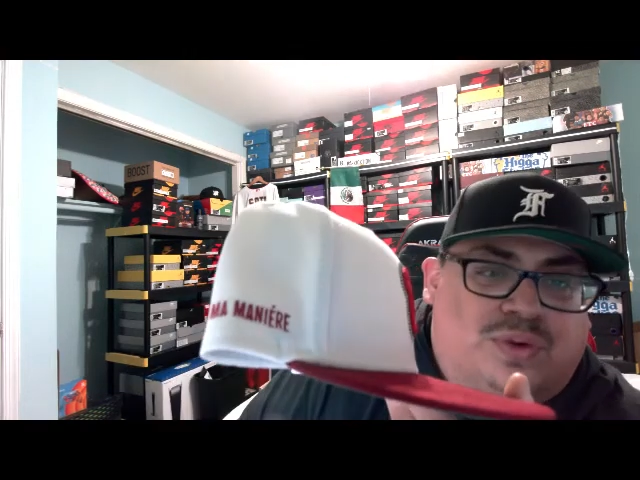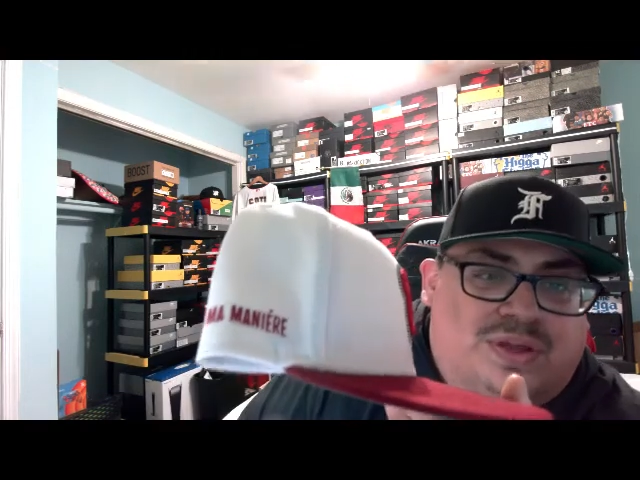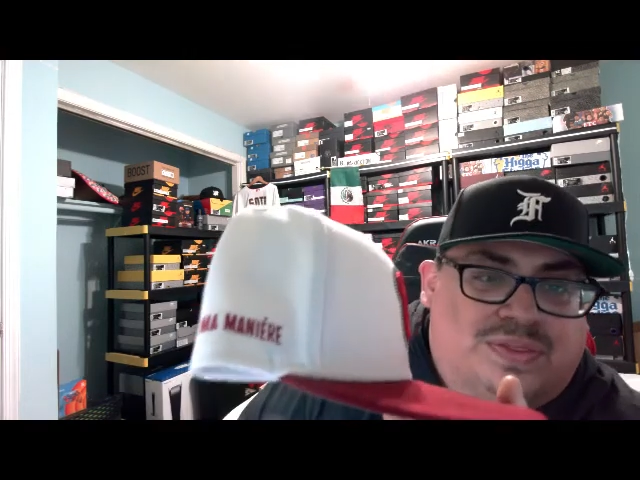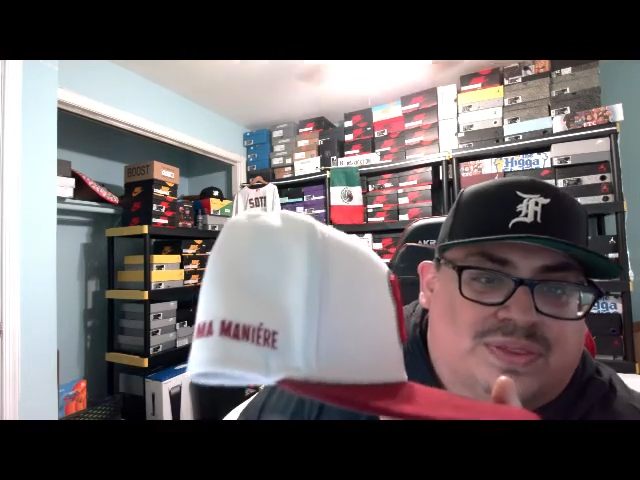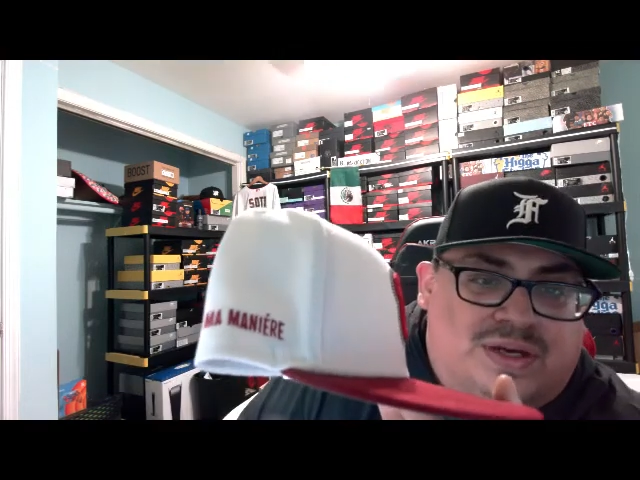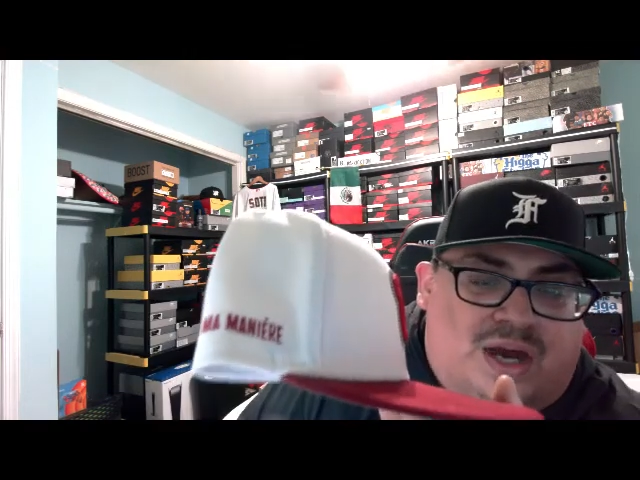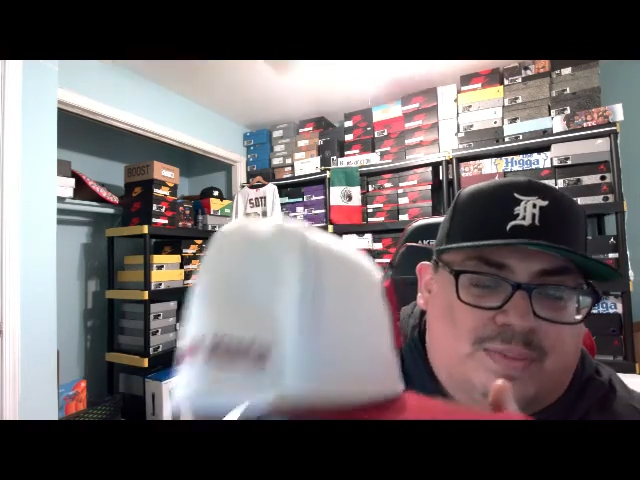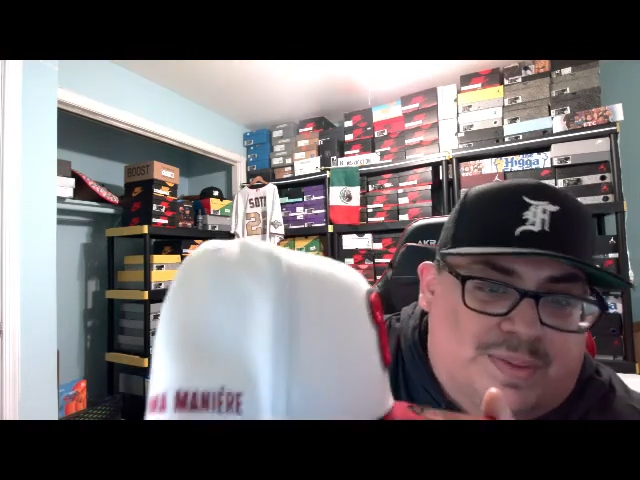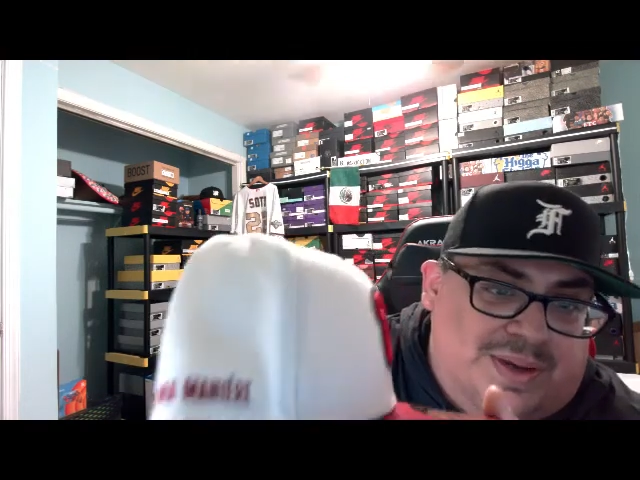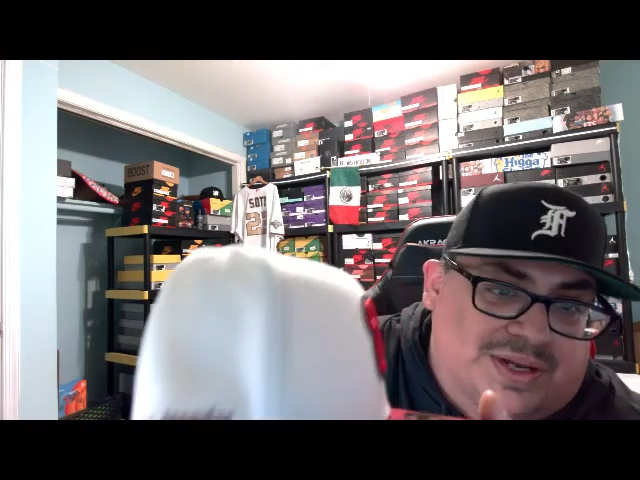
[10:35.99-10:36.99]
with the
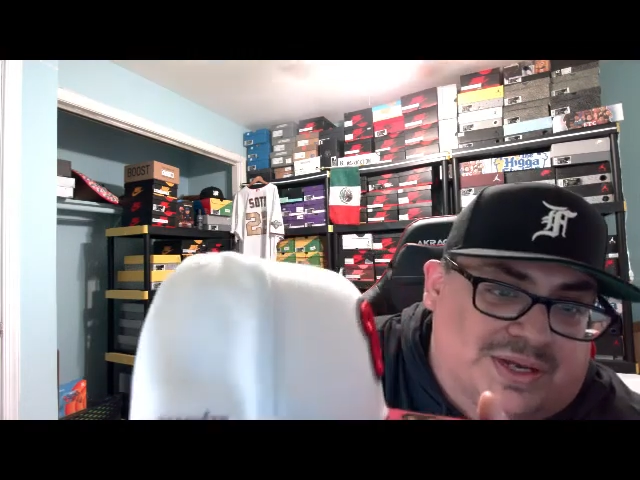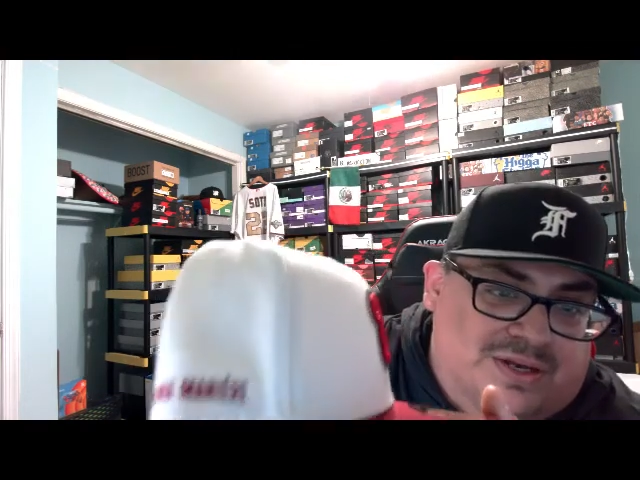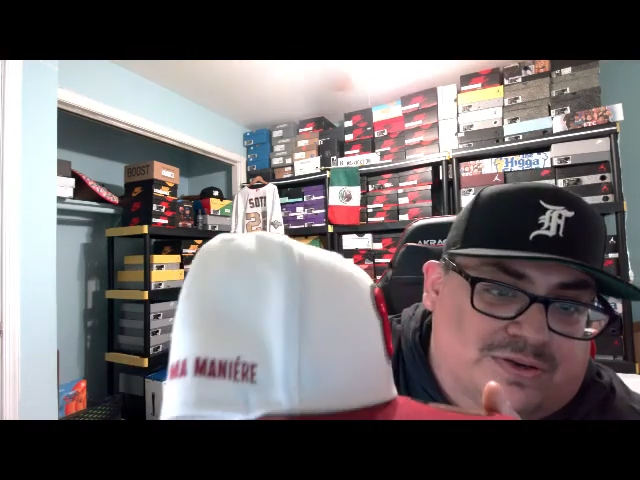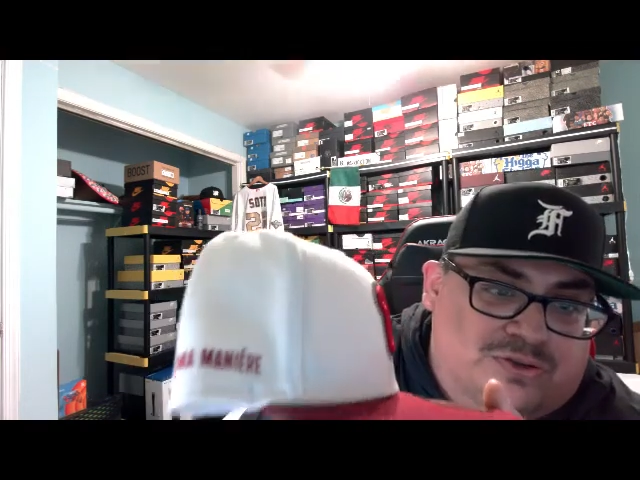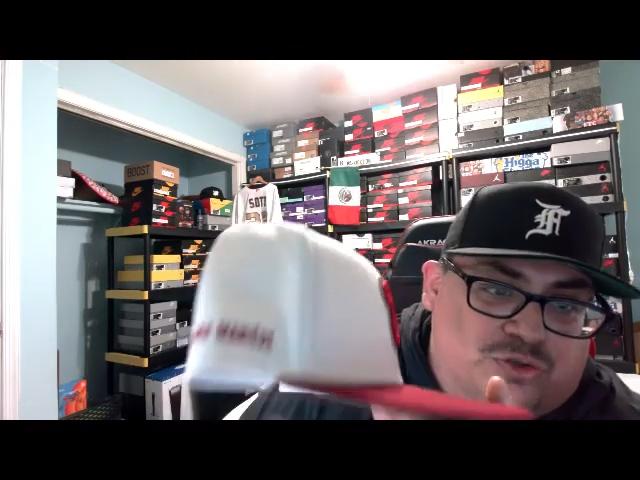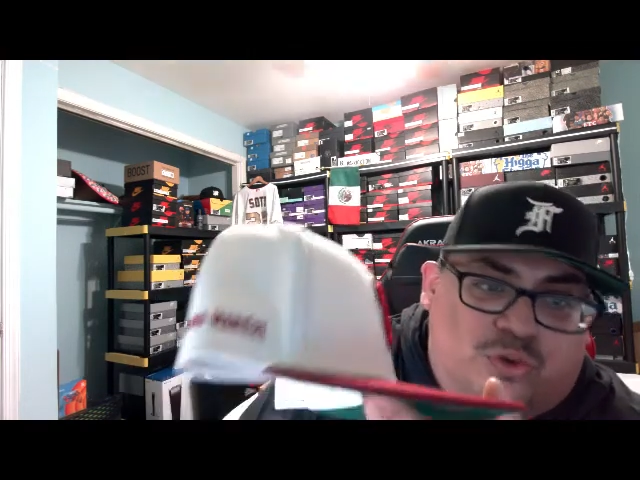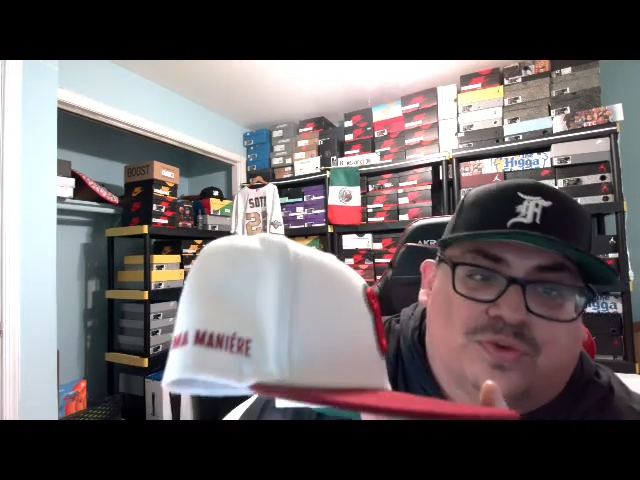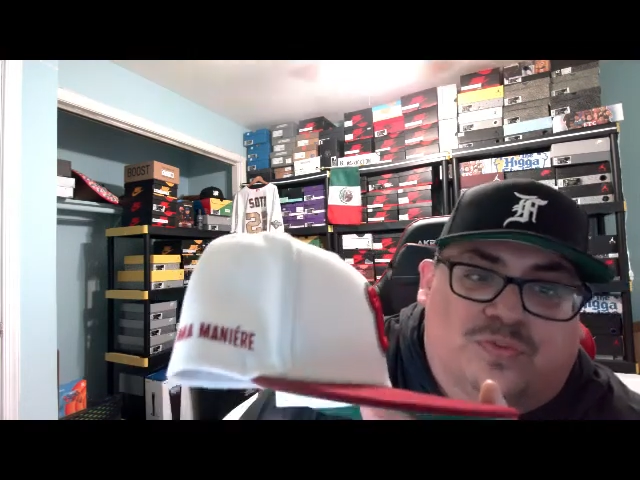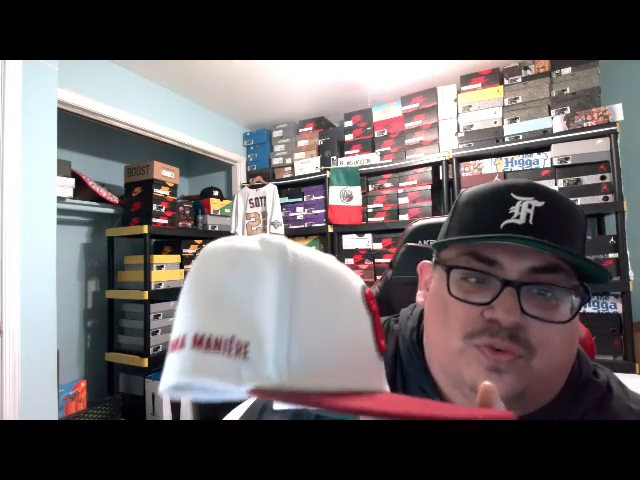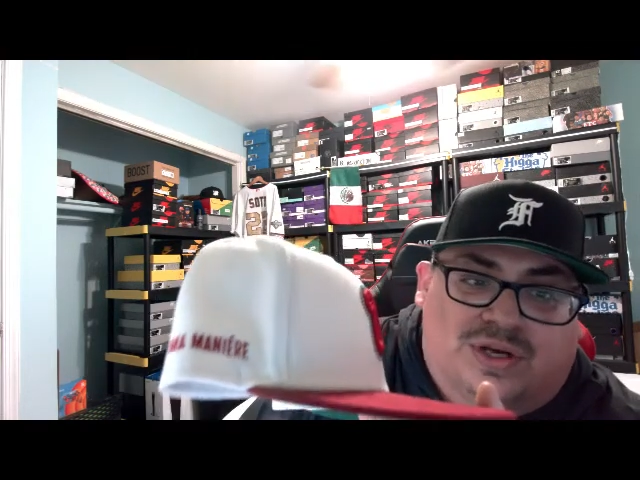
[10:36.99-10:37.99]
Imma
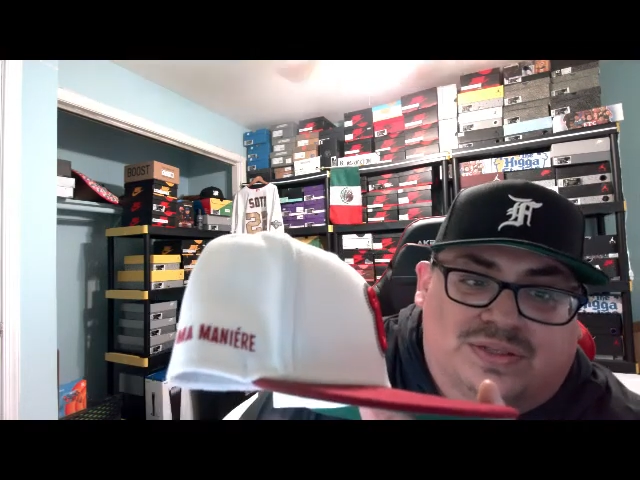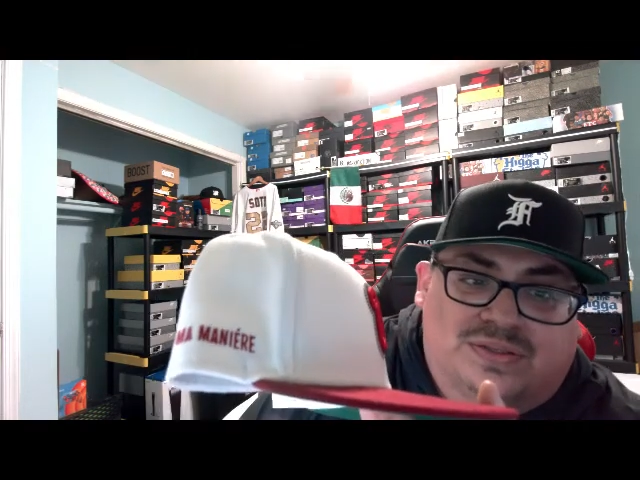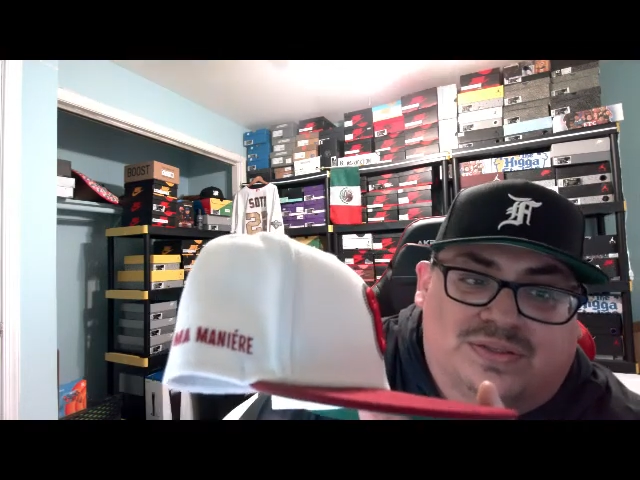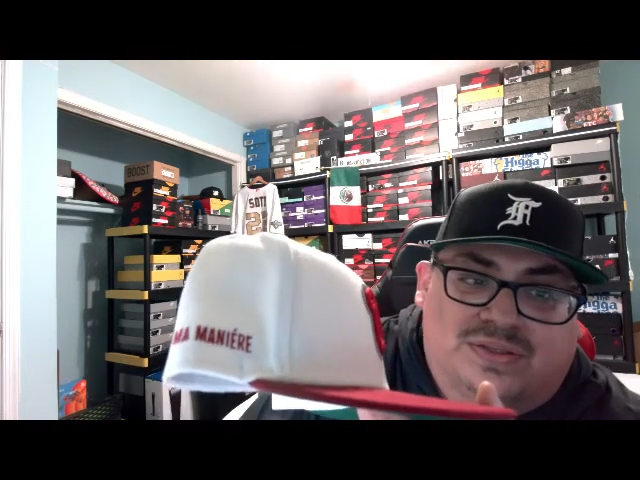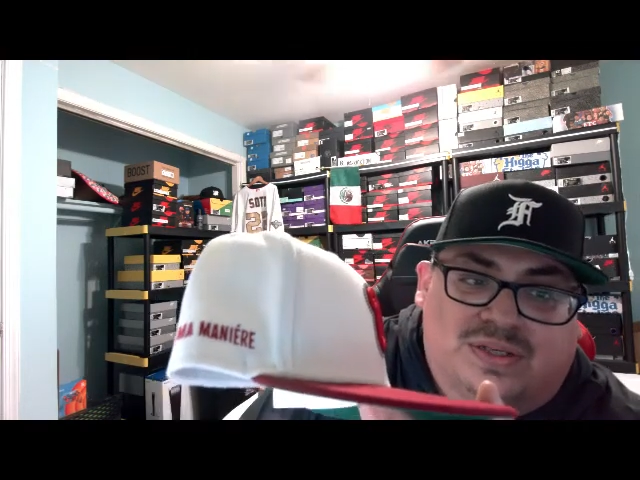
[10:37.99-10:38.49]
Jordan 1s.